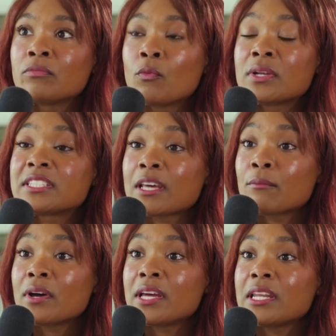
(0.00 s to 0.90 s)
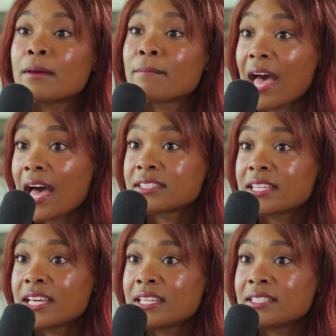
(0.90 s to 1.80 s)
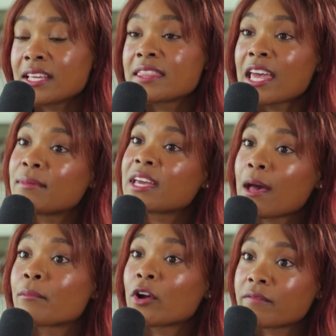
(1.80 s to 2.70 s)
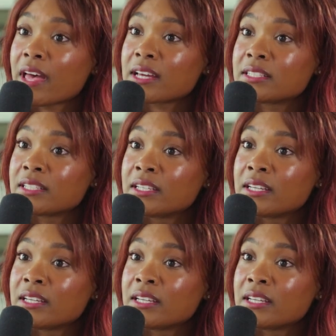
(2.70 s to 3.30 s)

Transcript: When someone passes, they become perfect